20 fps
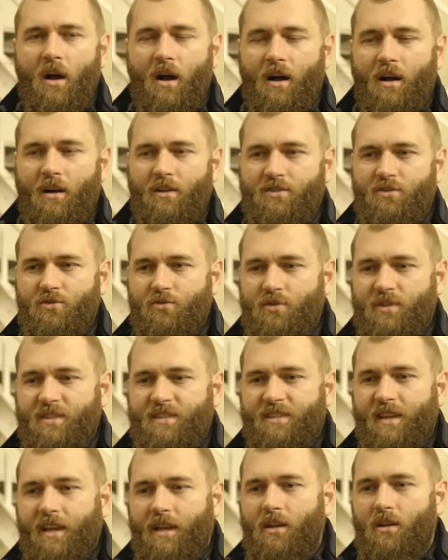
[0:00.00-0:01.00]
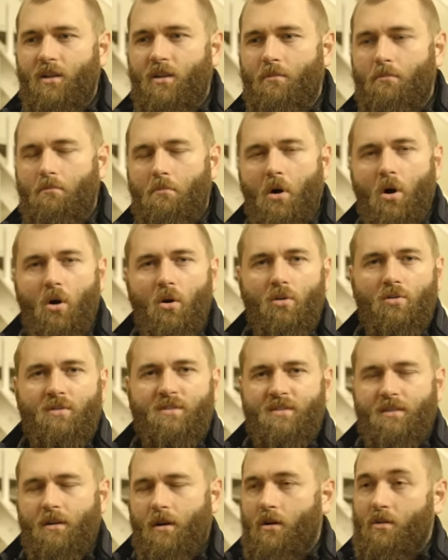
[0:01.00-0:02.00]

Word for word: uh, do single malt.